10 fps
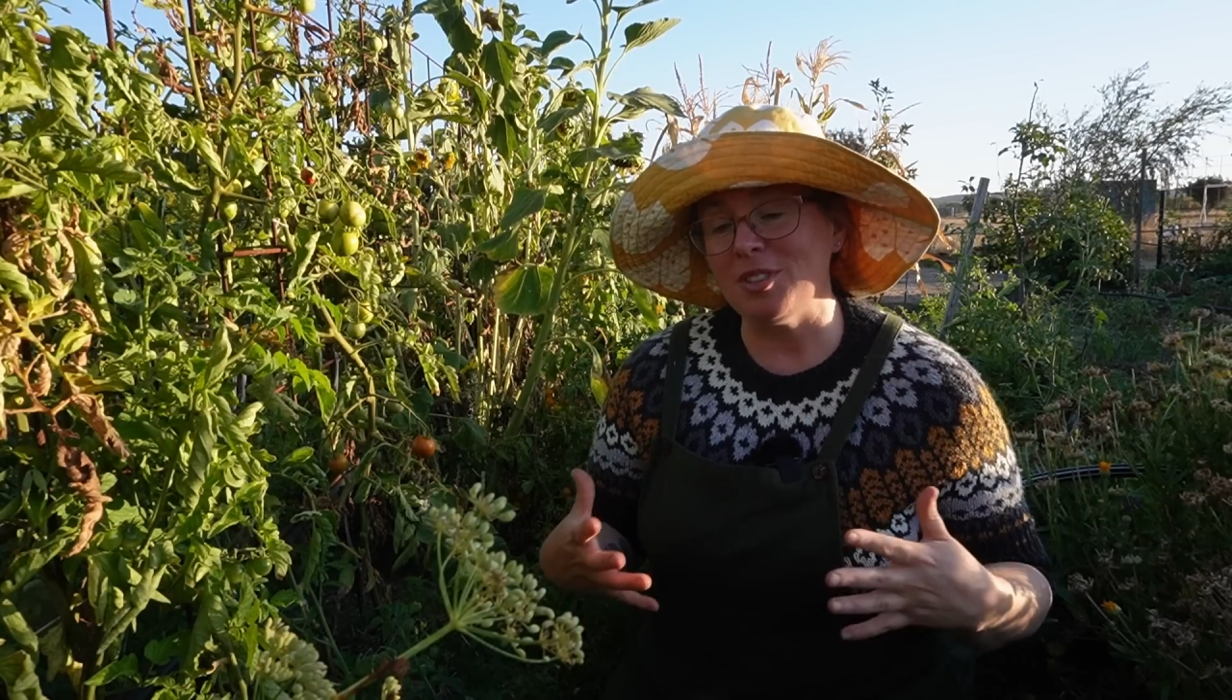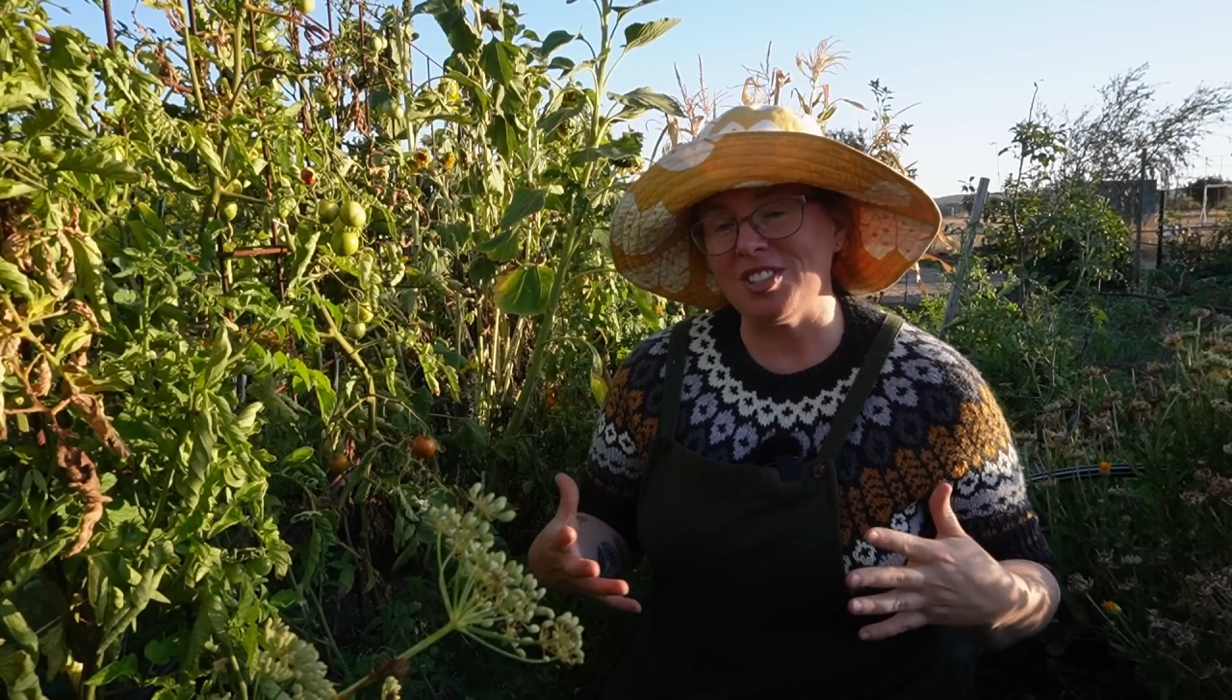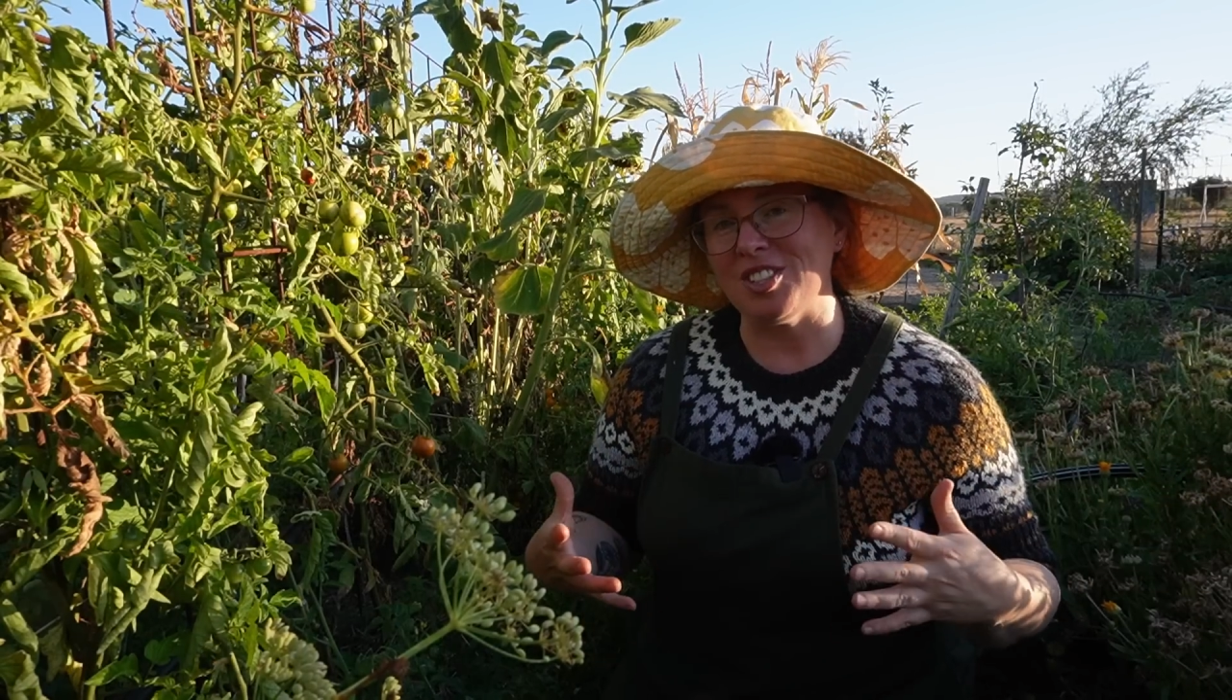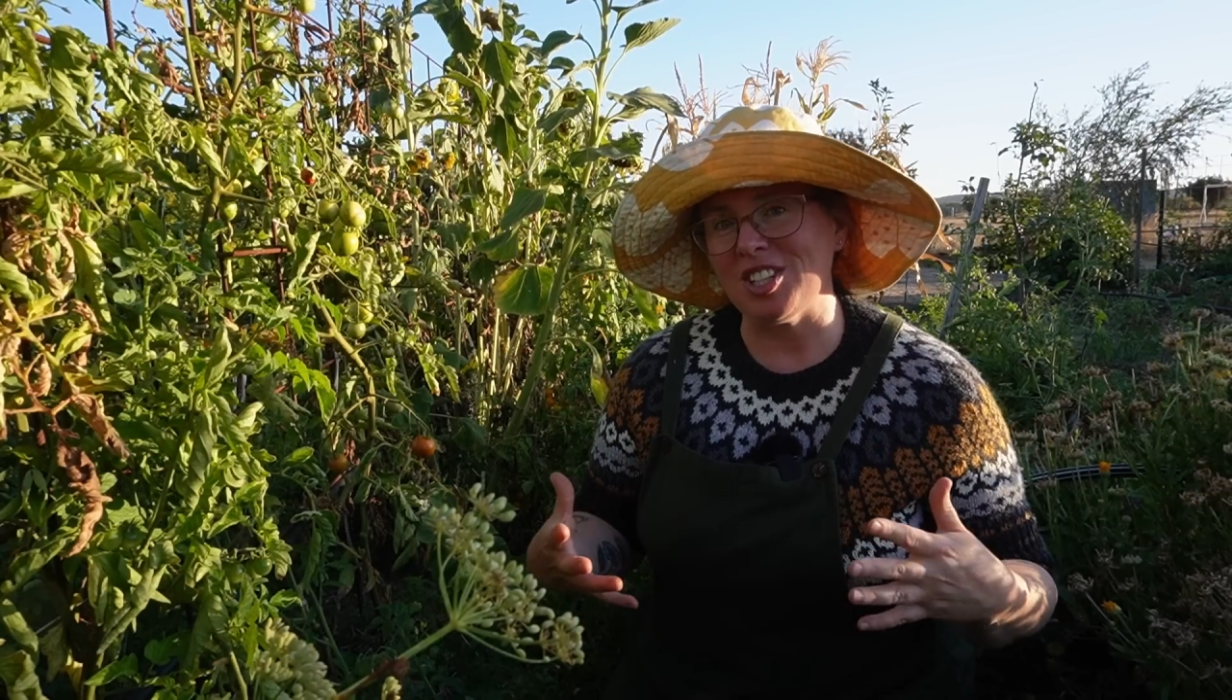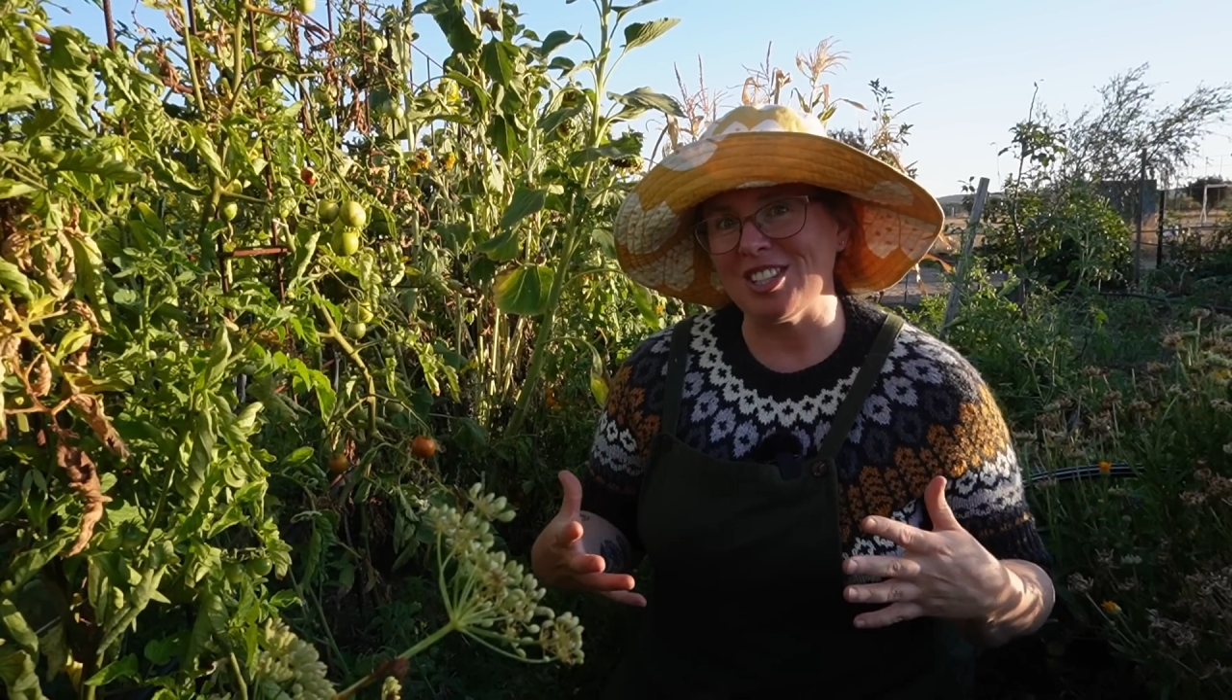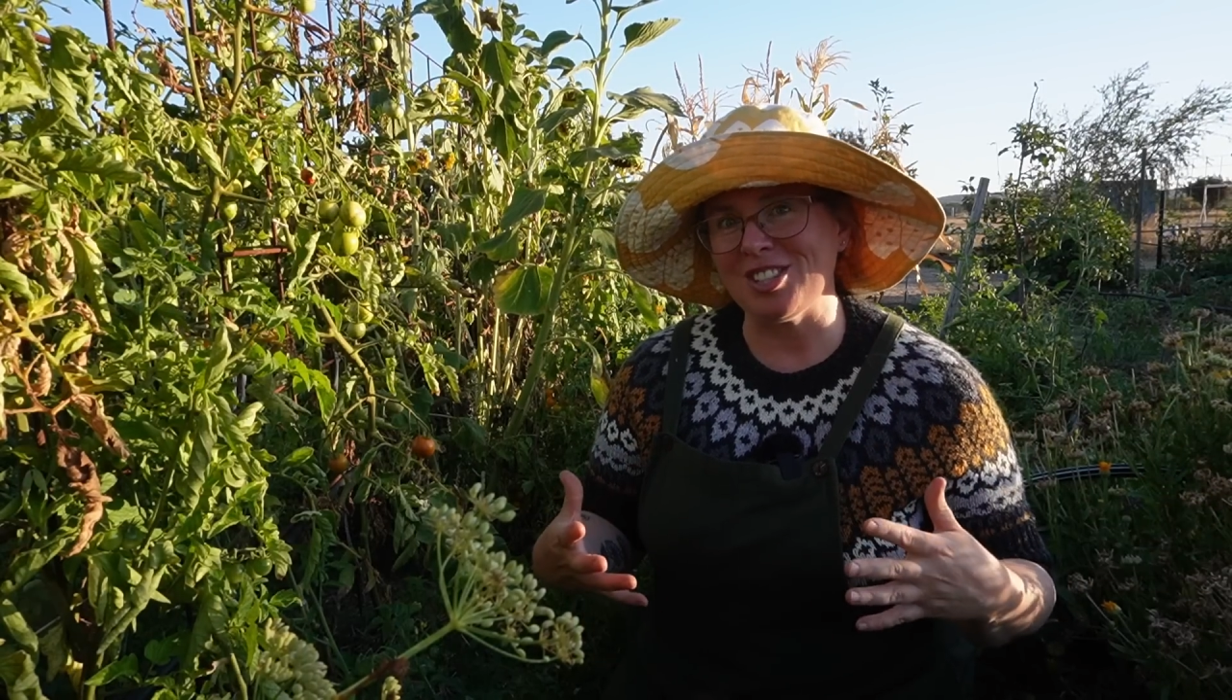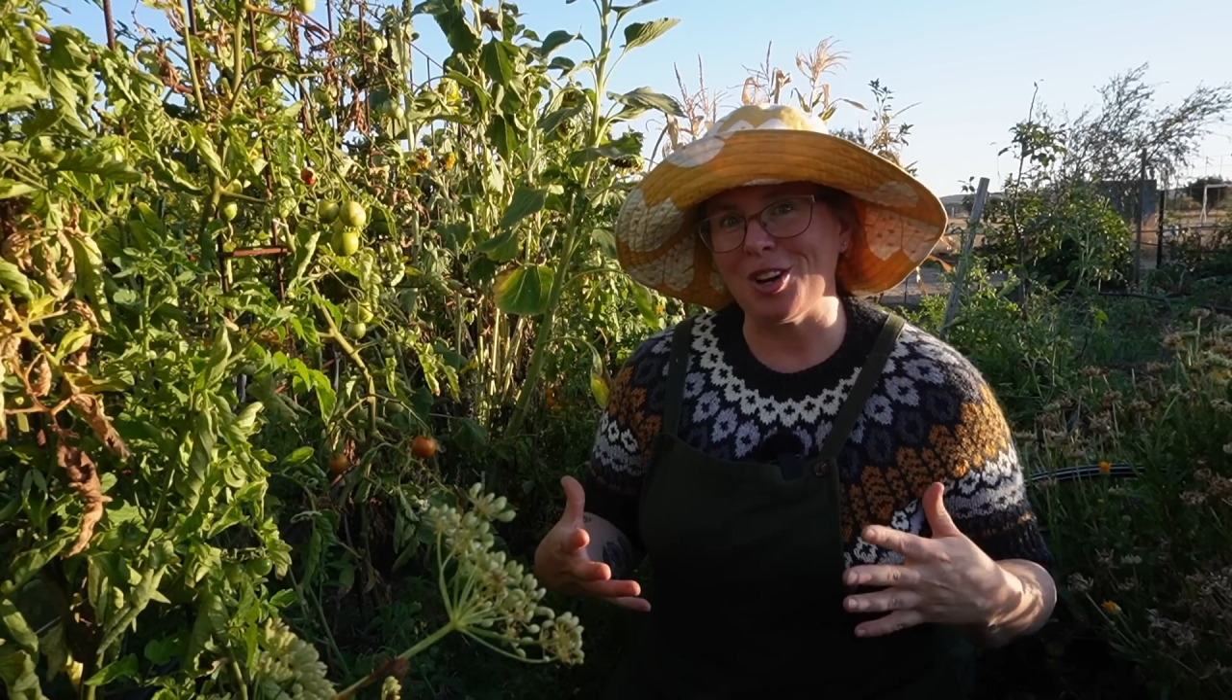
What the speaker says: suggest